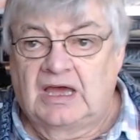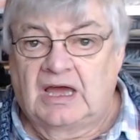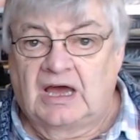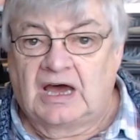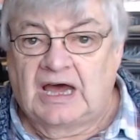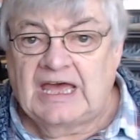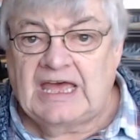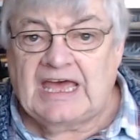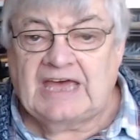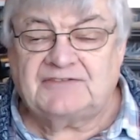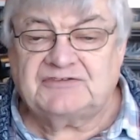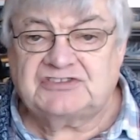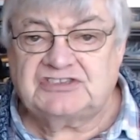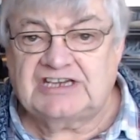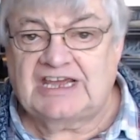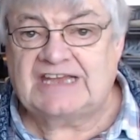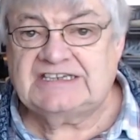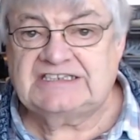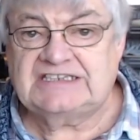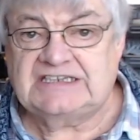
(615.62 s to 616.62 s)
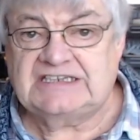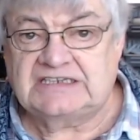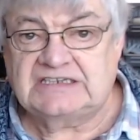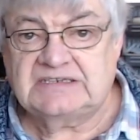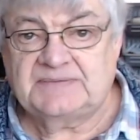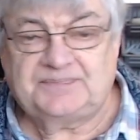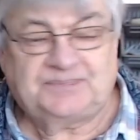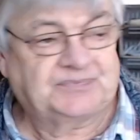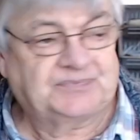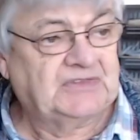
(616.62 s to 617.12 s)
I have chatted
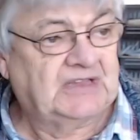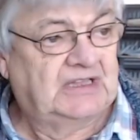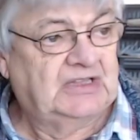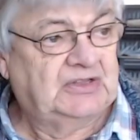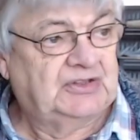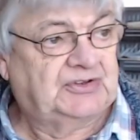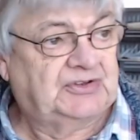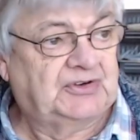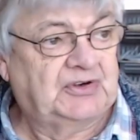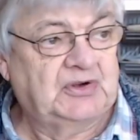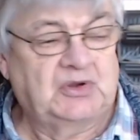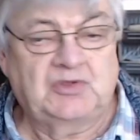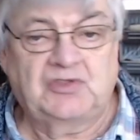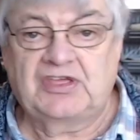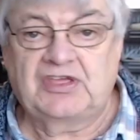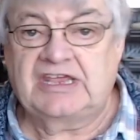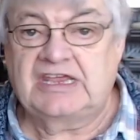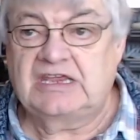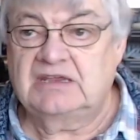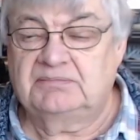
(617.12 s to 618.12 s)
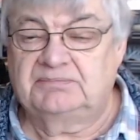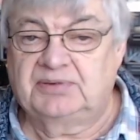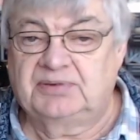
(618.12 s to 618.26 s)
through the